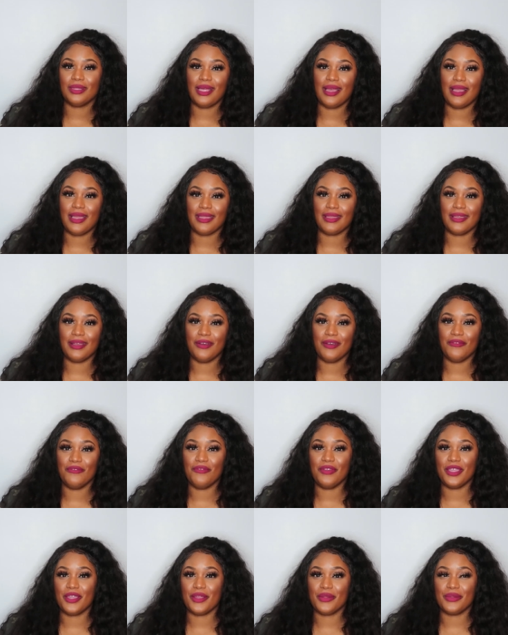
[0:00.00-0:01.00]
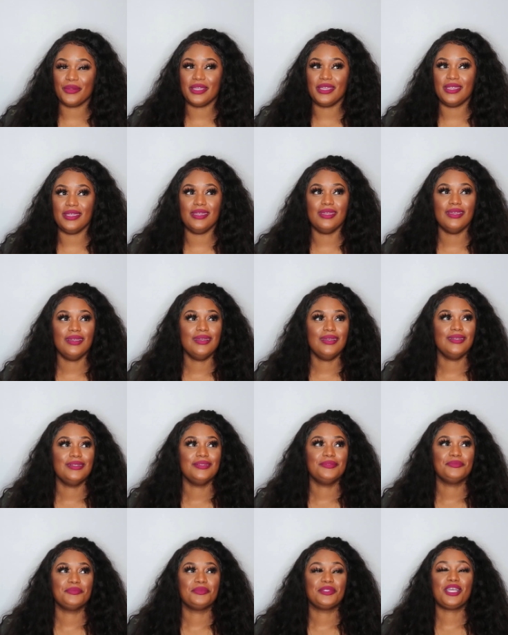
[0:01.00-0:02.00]
like a very
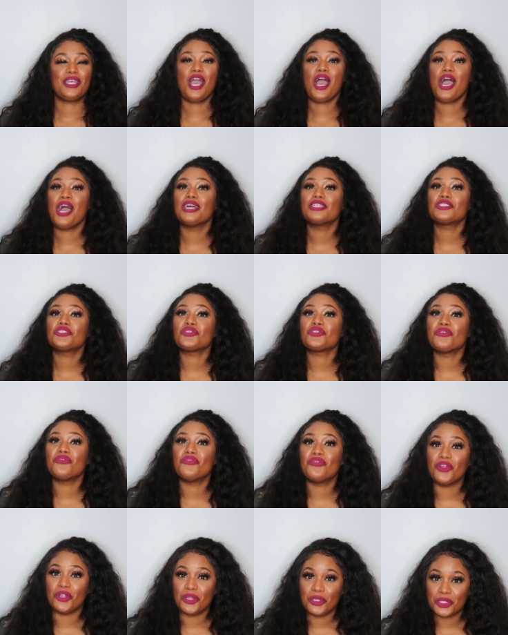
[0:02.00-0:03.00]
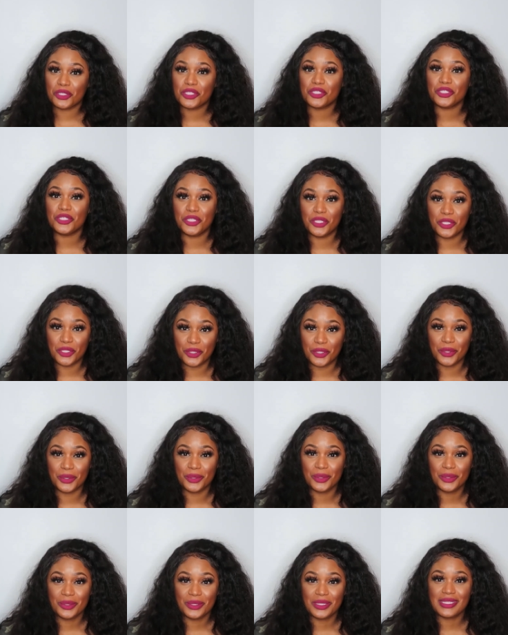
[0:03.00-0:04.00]
controversial
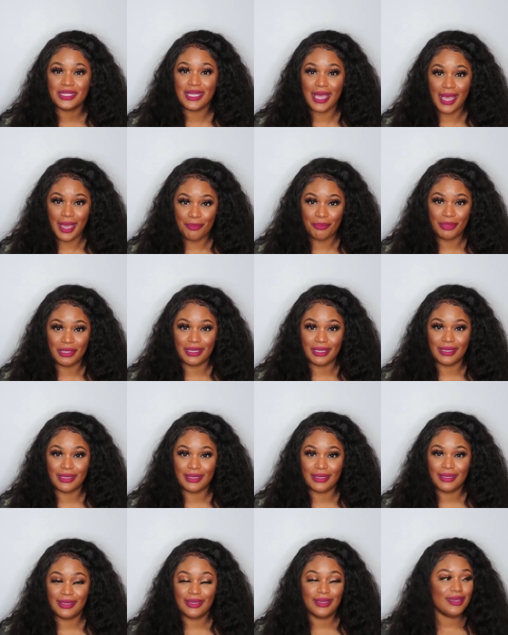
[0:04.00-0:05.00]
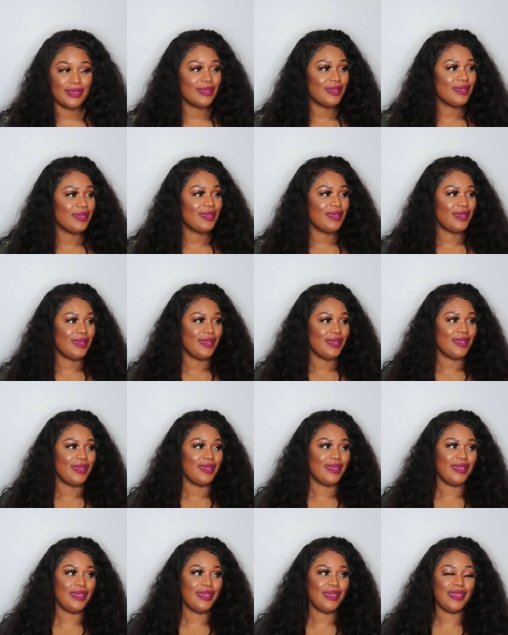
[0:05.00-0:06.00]
topic.
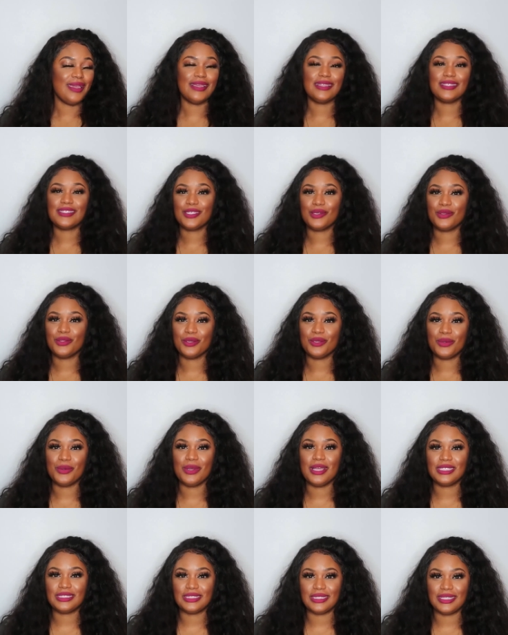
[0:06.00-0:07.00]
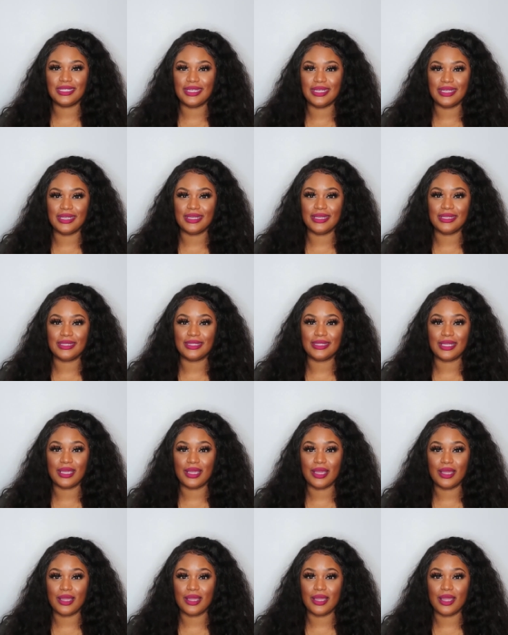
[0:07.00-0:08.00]
And so the question is,
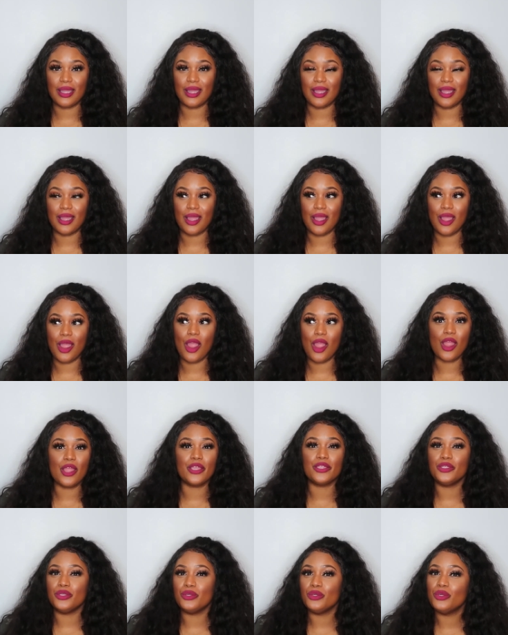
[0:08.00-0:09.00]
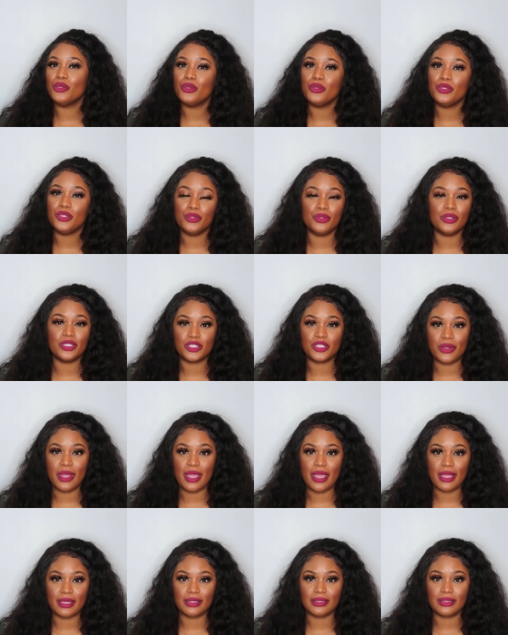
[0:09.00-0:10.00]
are you who you
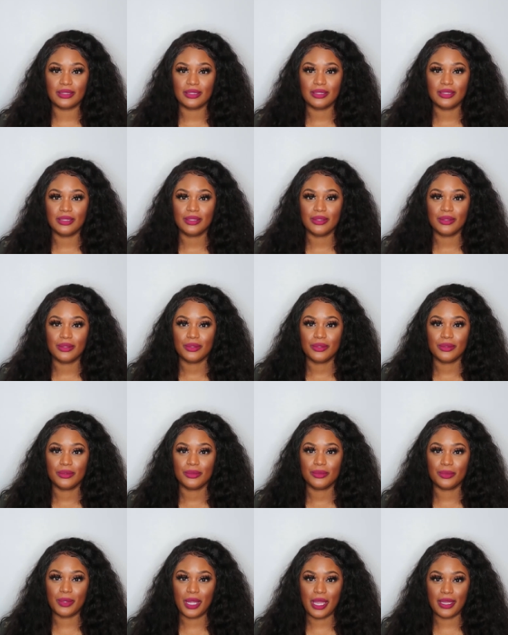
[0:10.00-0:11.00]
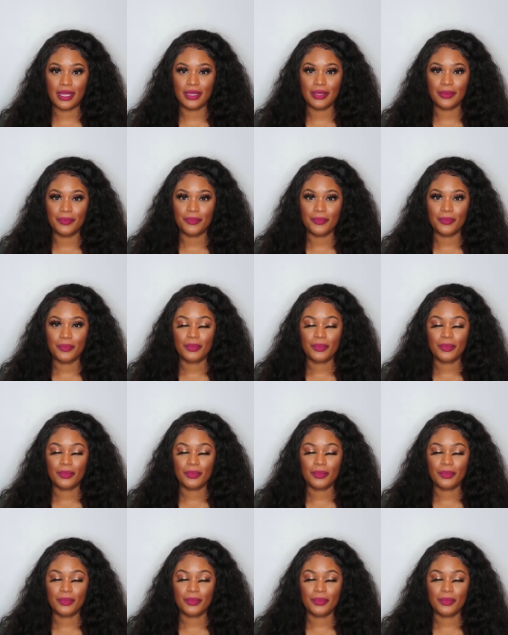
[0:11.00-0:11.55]
attract? Right?